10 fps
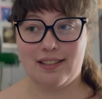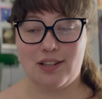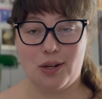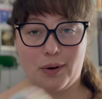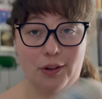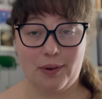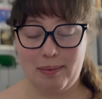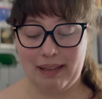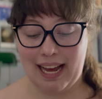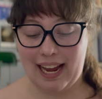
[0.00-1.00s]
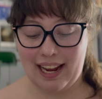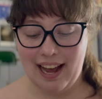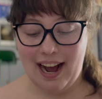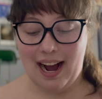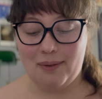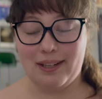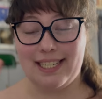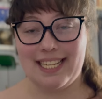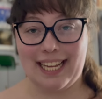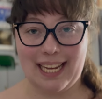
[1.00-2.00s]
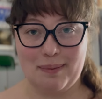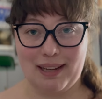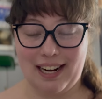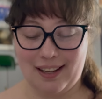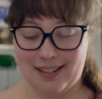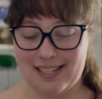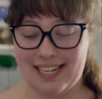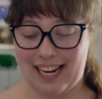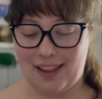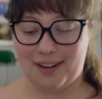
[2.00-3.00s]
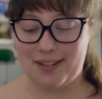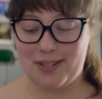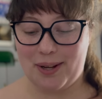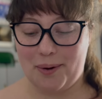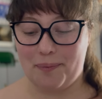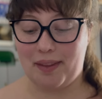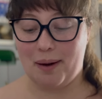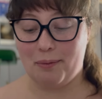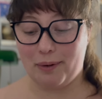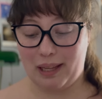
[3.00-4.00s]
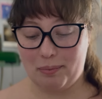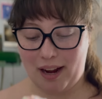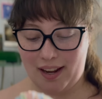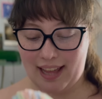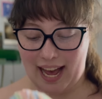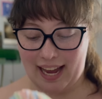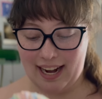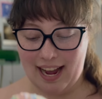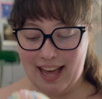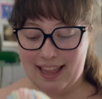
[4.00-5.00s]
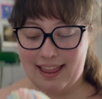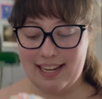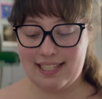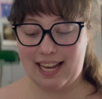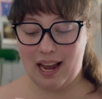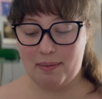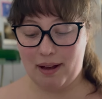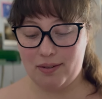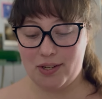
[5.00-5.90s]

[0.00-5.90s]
2 or 3 ply. I wanted to like keep the colors together, so I'm really proud of that. This came out